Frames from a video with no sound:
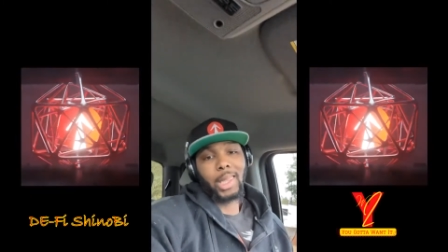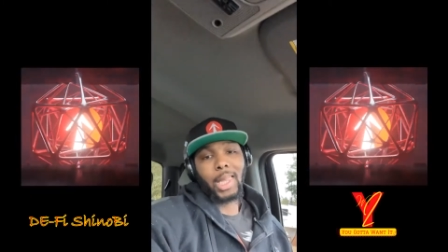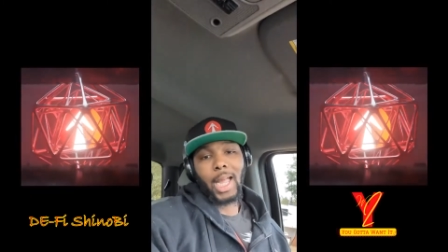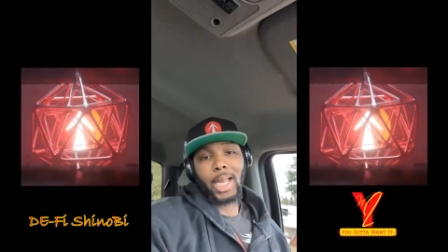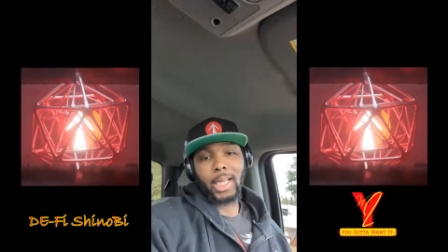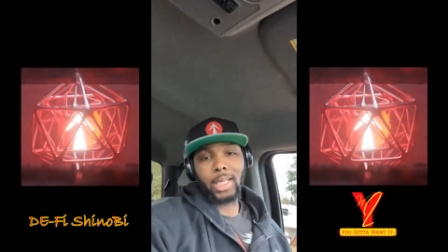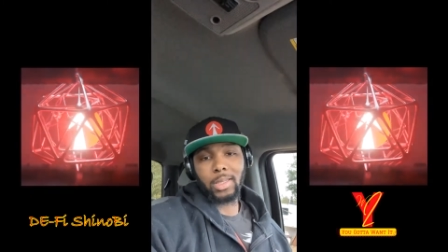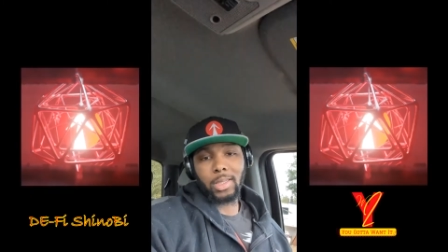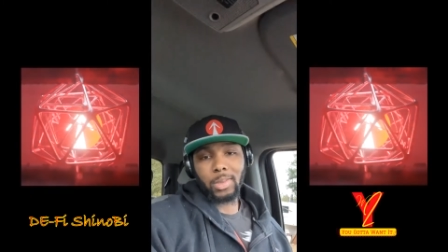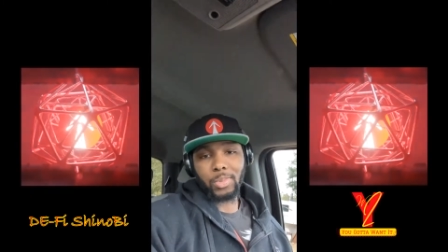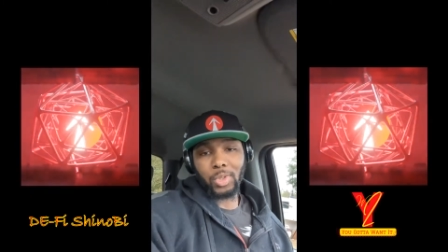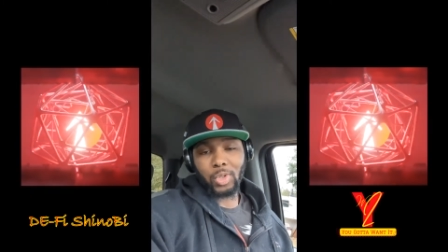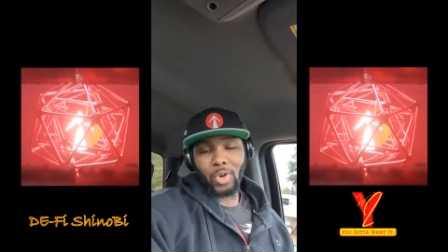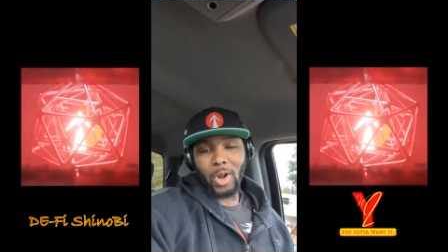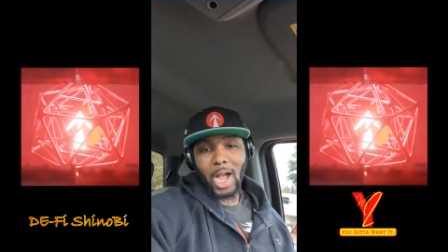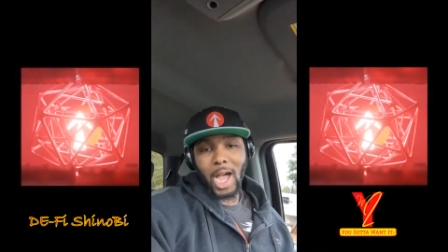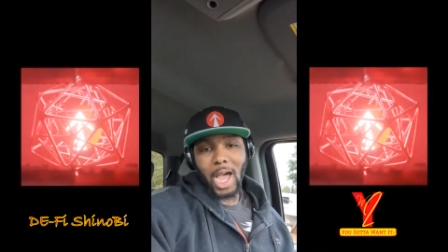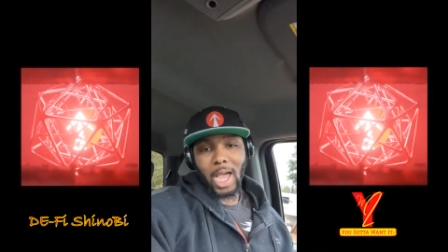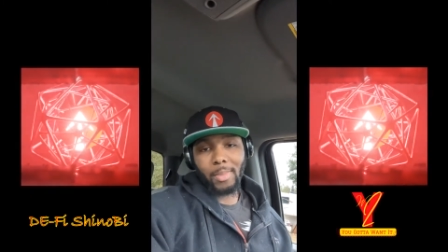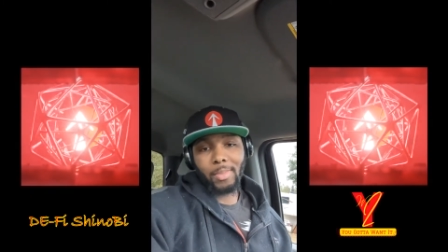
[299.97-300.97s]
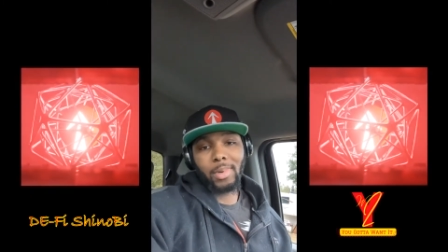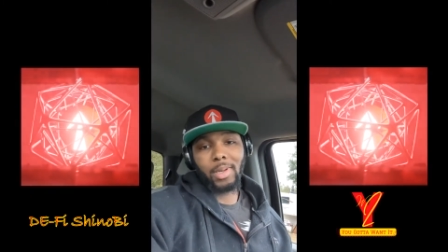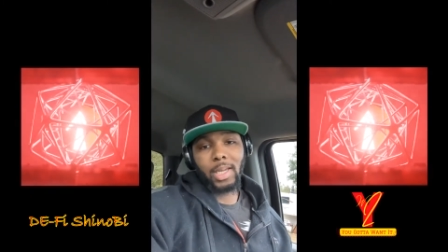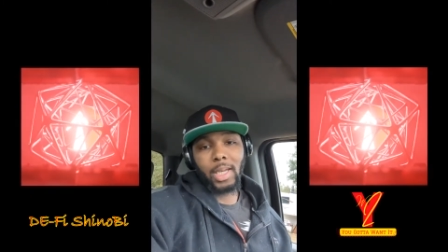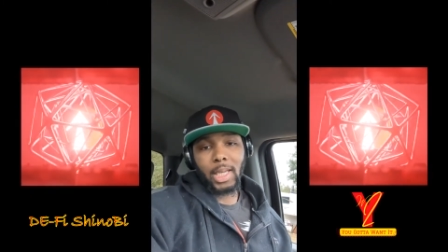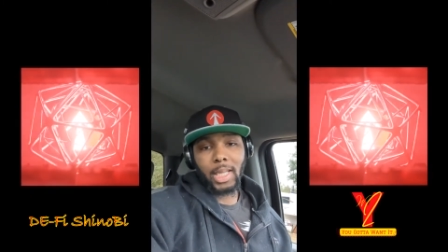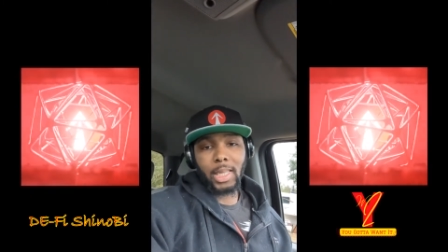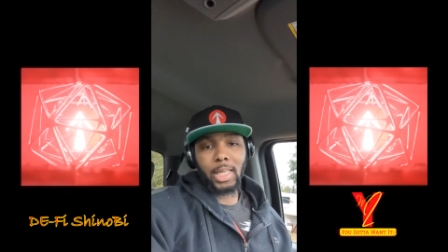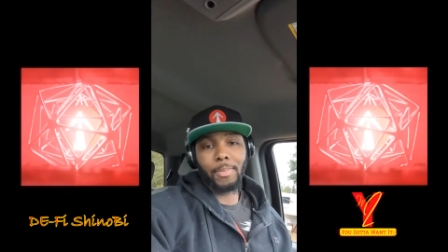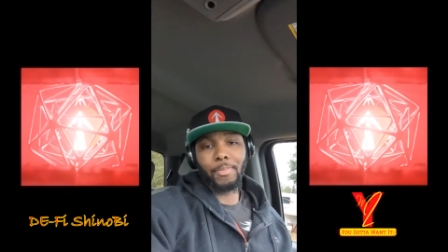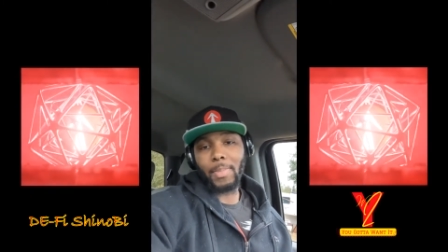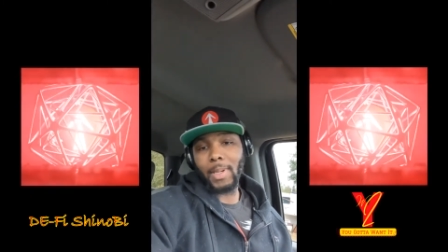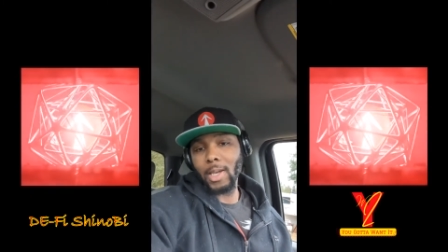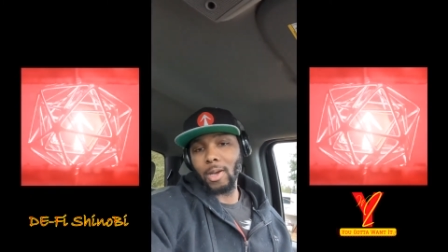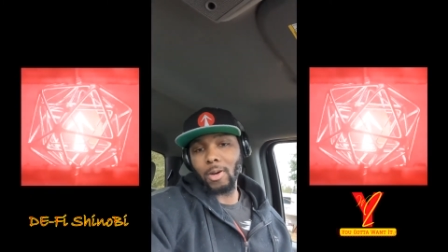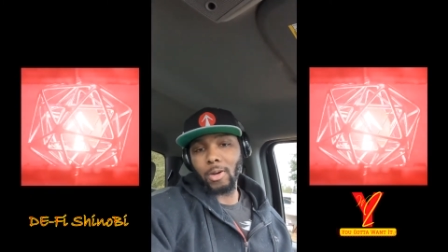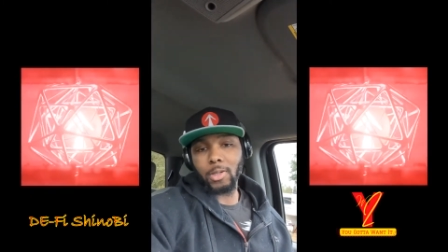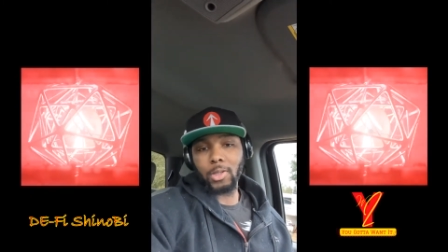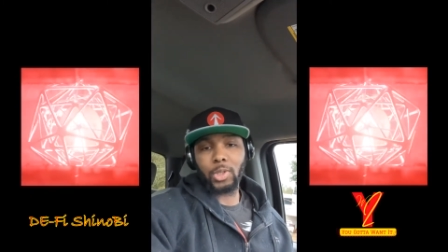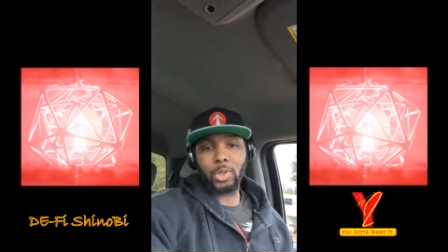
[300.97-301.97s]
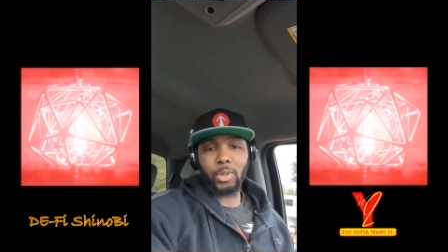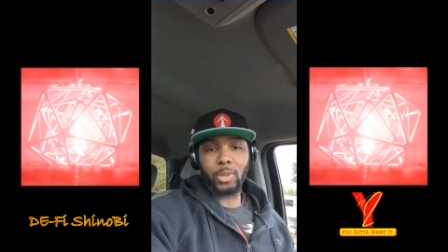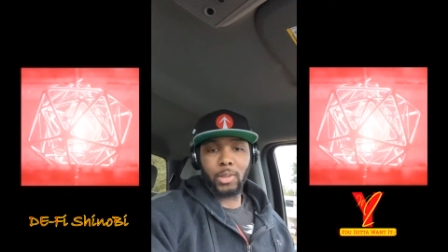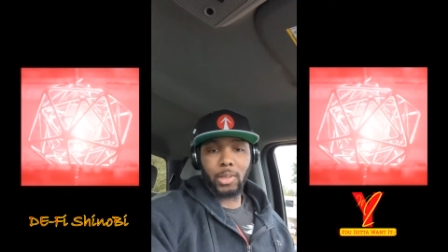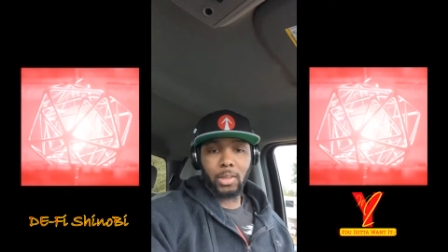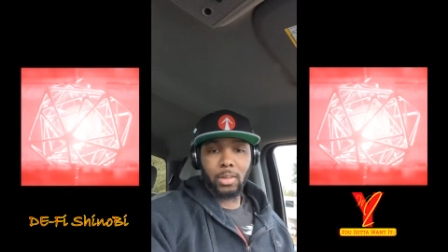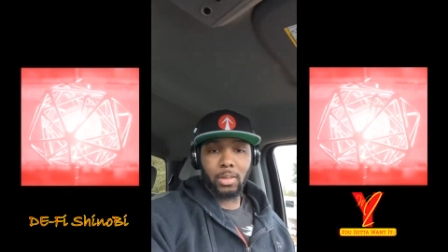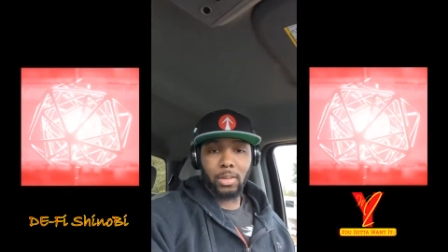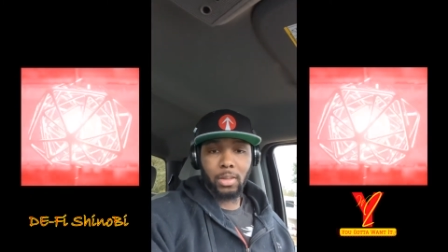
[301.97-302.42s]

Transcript: like and subscribe, and let's be on to it.